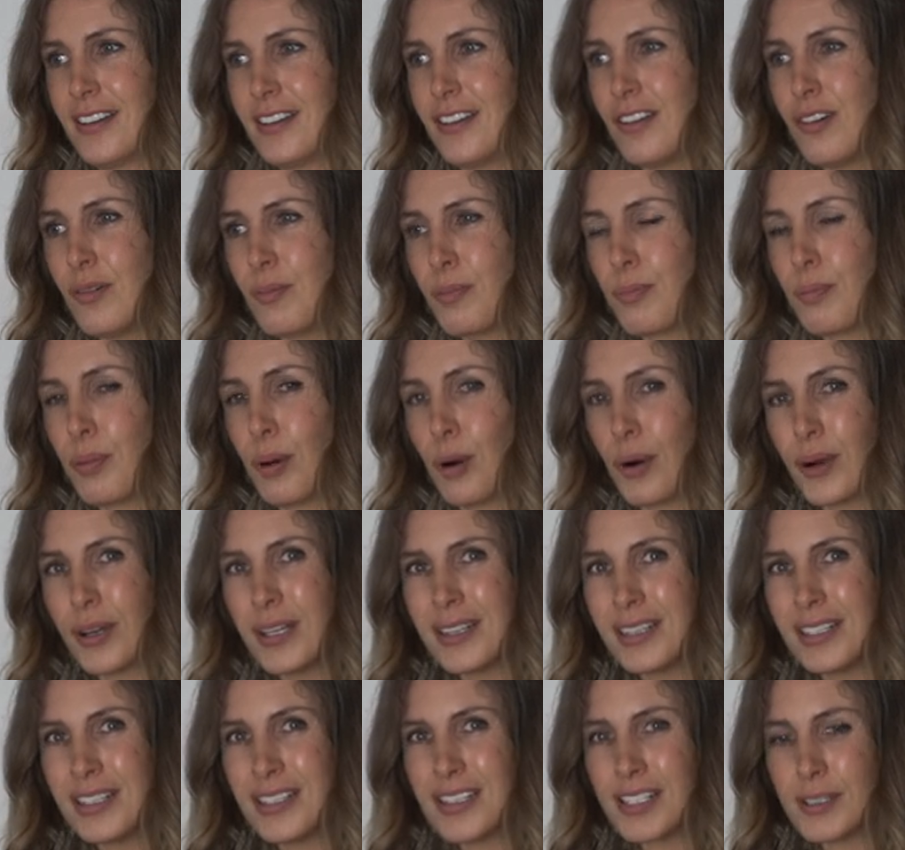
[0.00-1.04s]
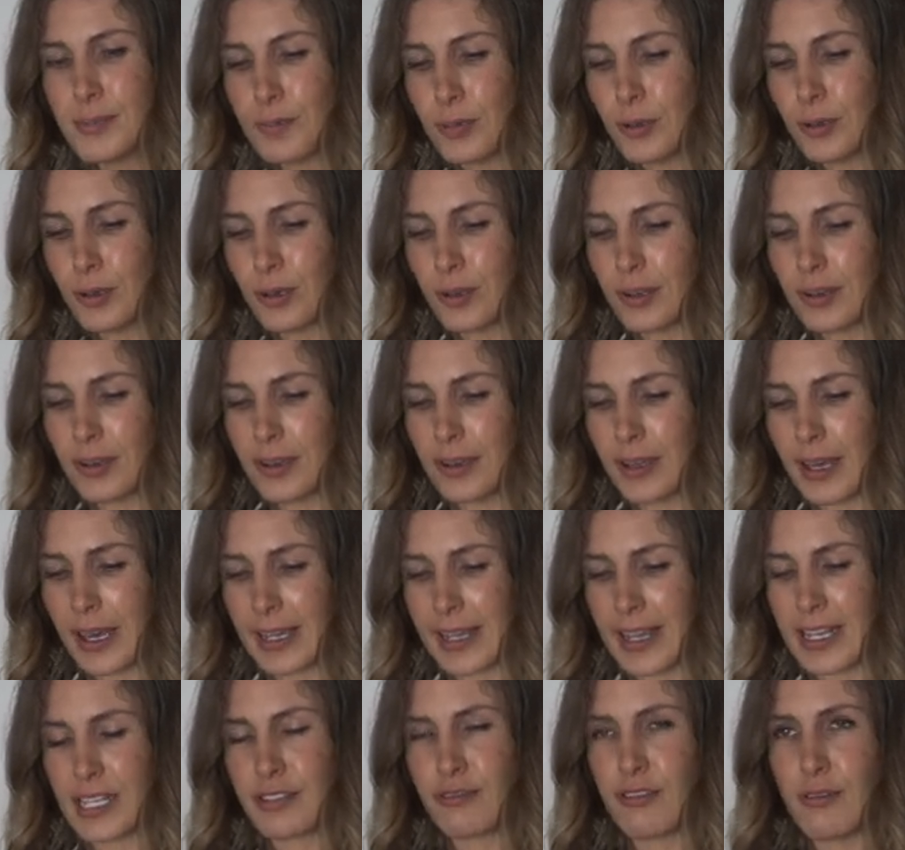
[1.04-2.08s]
not pointless, but I
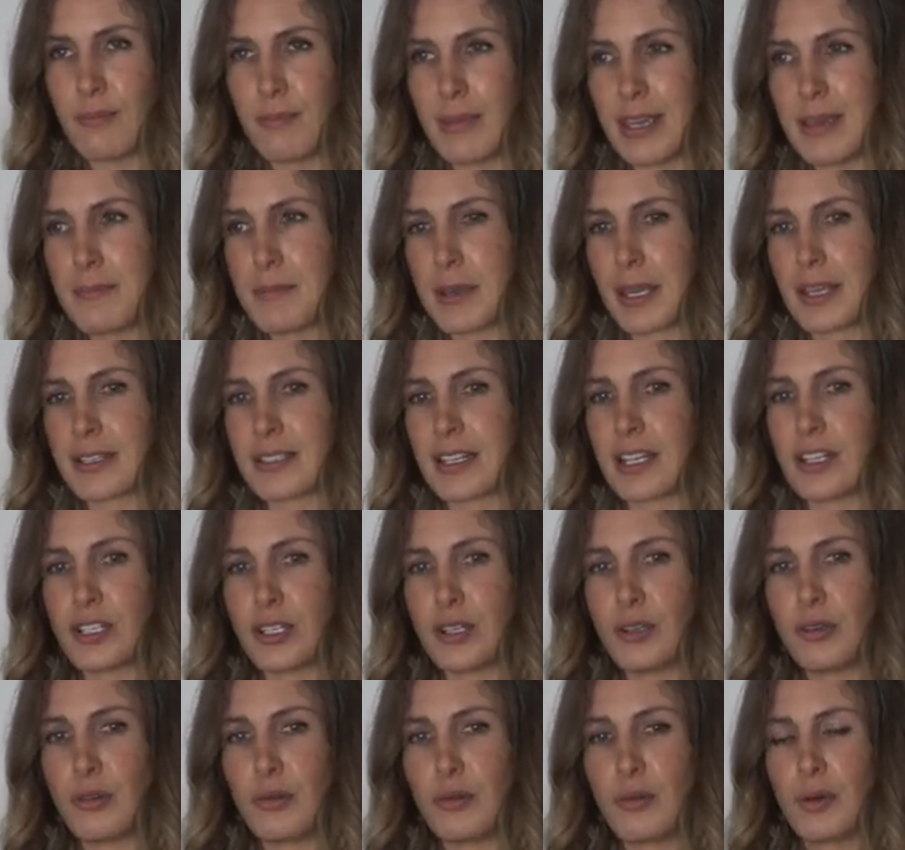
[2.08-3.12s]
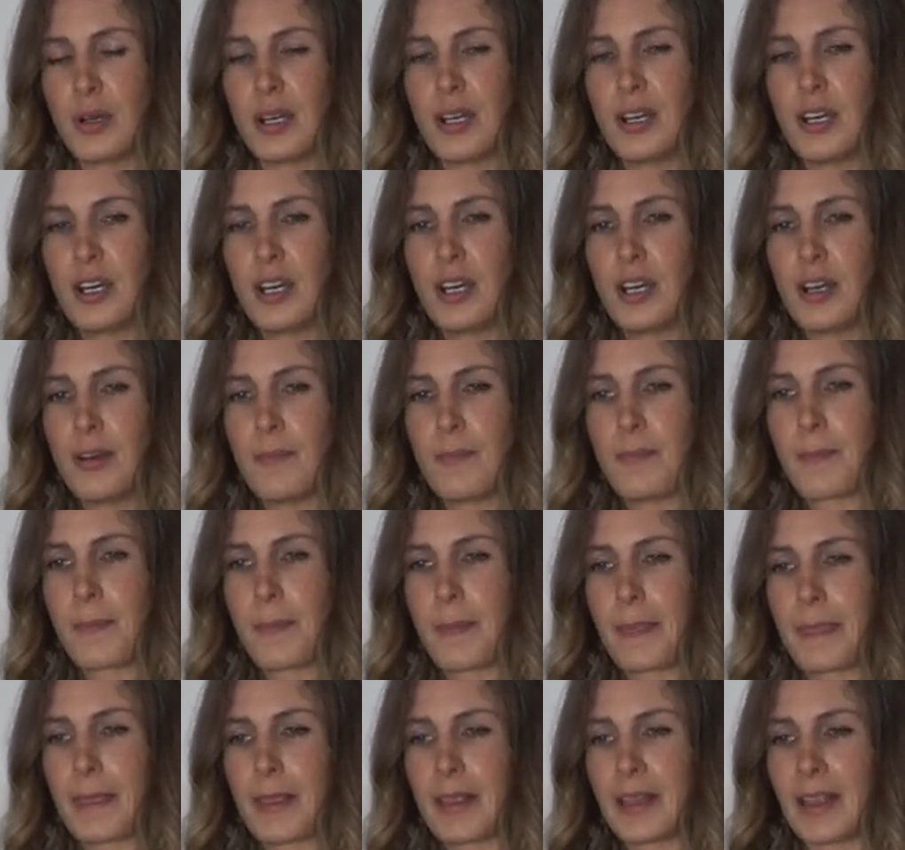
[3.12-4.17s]
guess for me, because I do
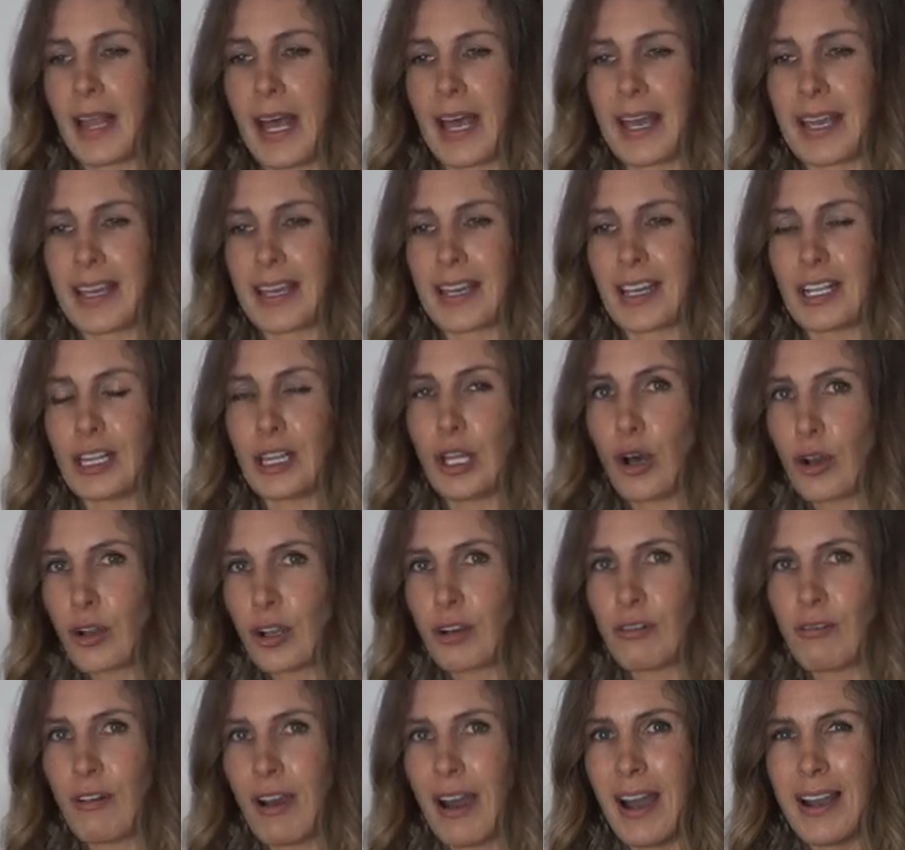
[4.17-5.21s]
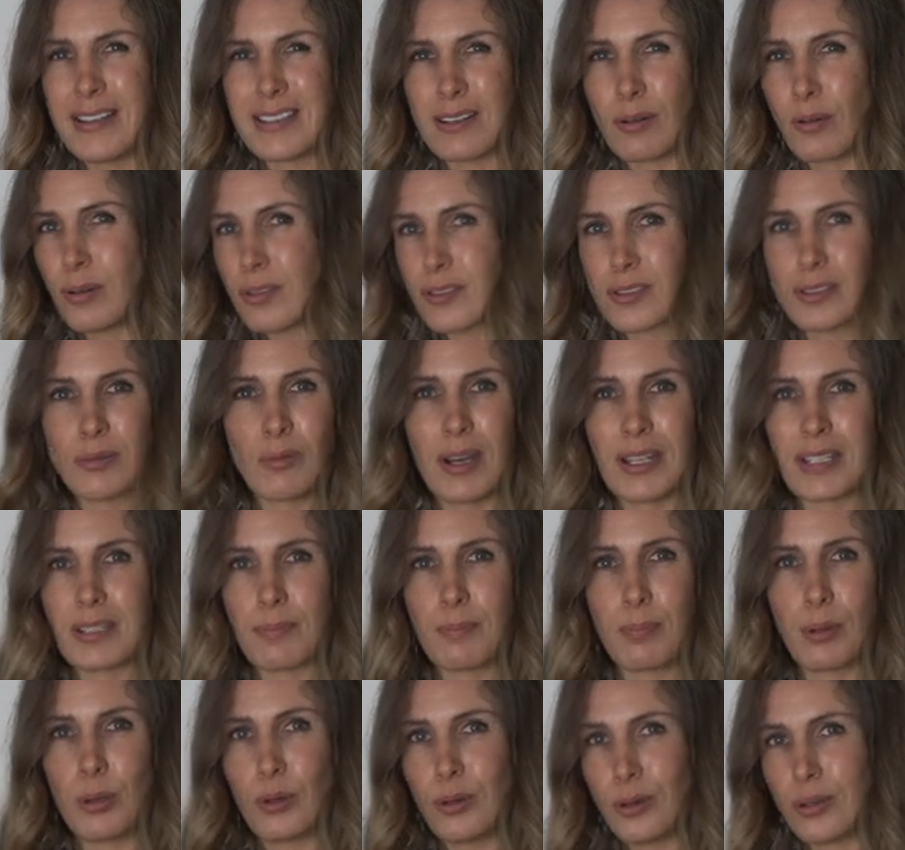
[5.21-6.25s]
like longer rides, I want somewhere to
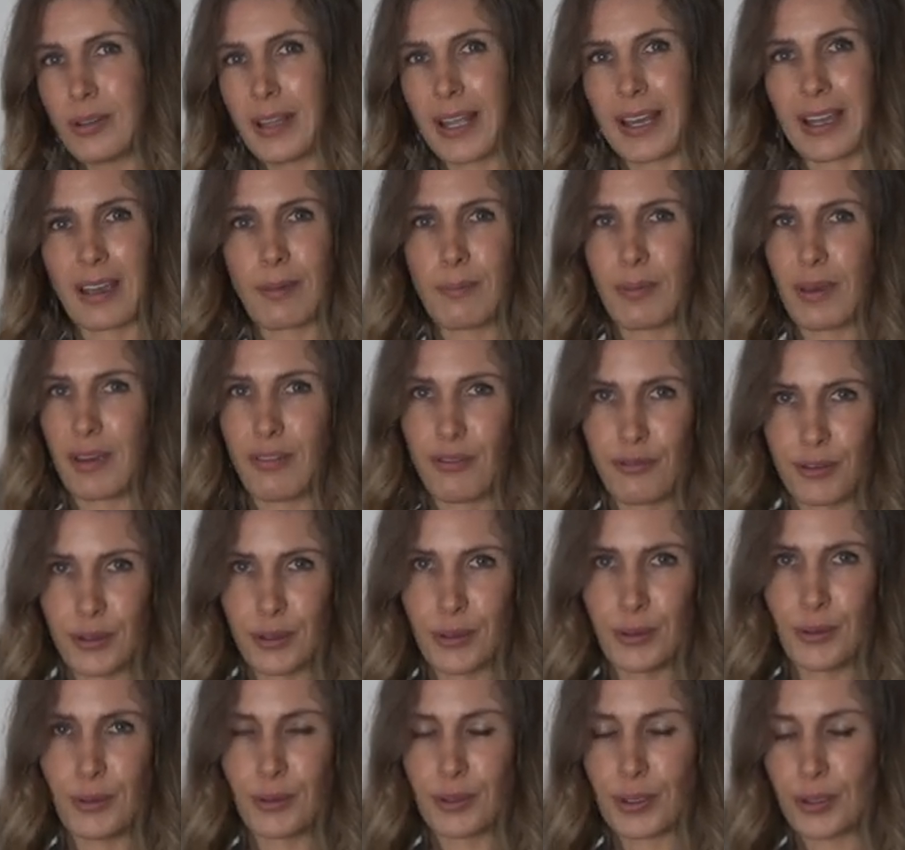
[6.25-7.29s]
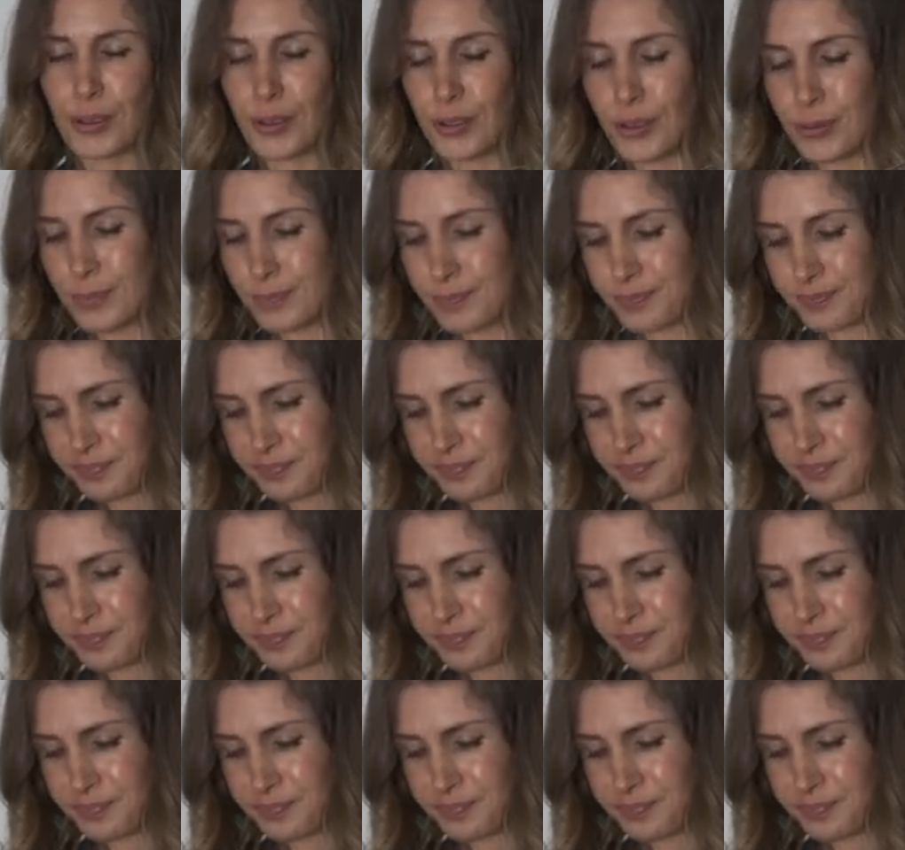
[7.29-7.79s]
put like a bit of food or,